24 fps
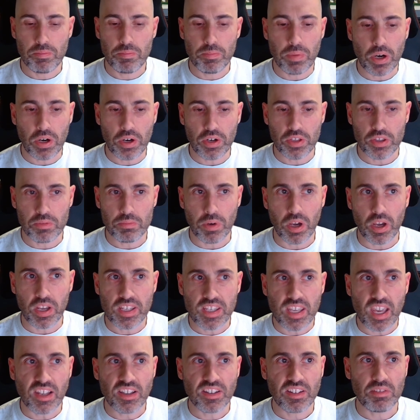buy them, I
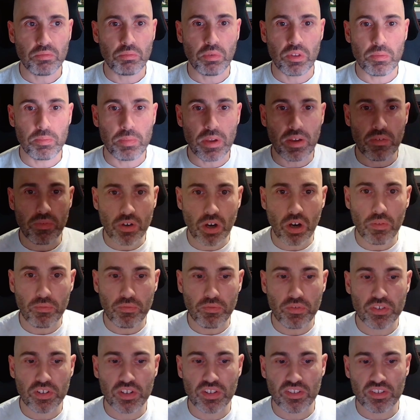guess, with a bit of
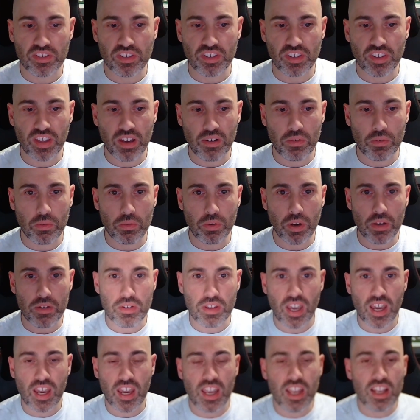confidence that they're all
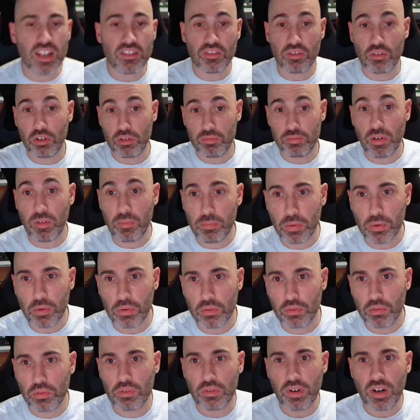okay, it's all above board
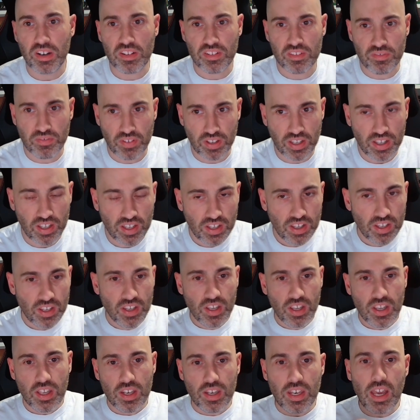and all the rest of it.
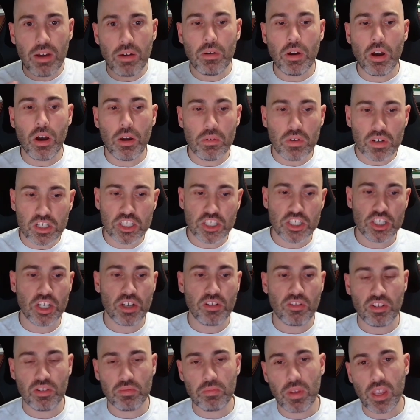Now, I'm going to show
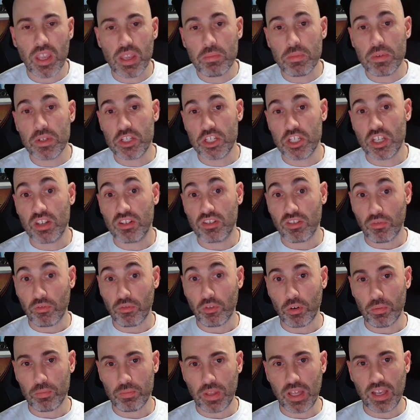some images
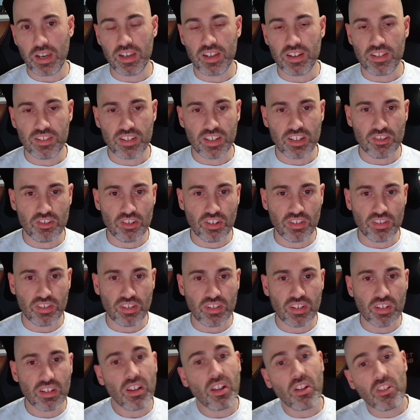from that listing just as
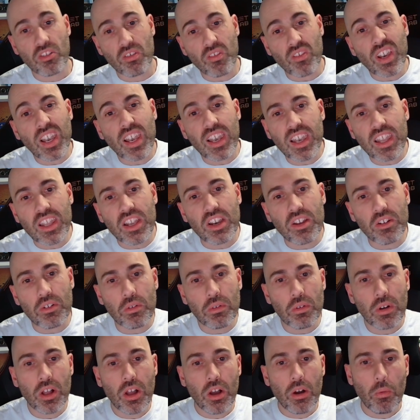a sort of a
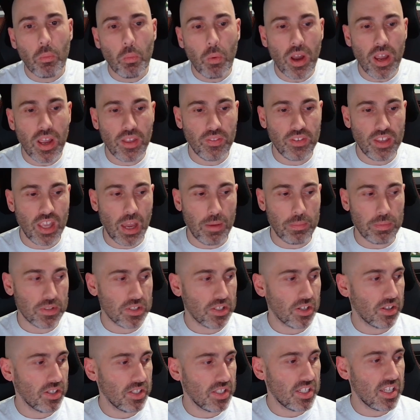little whet the
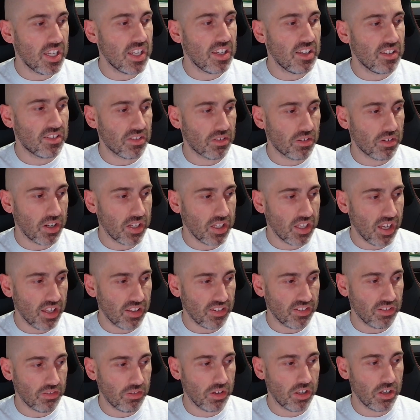appetite teaser, I guess.
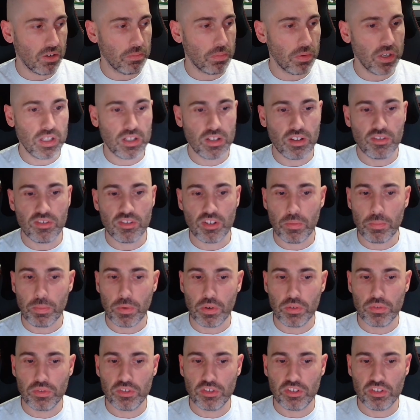So I'm going to bring those up
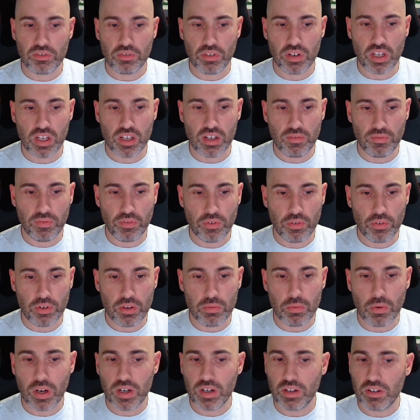on the screen for you,
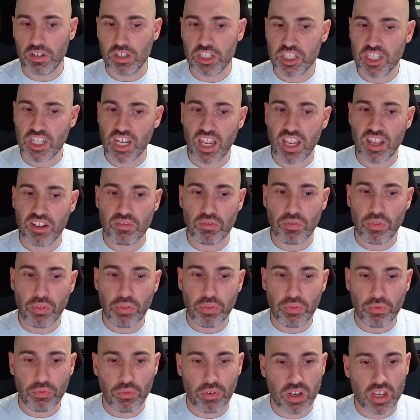right? I'm going to share sort of
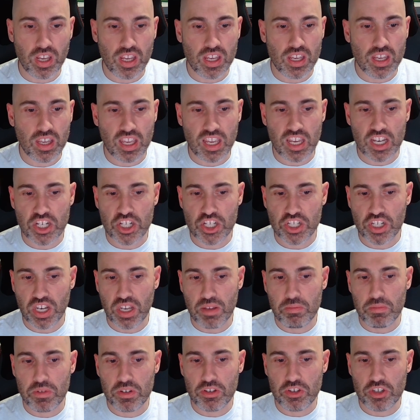3-ish
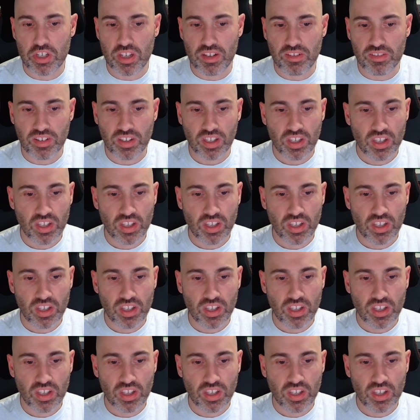images.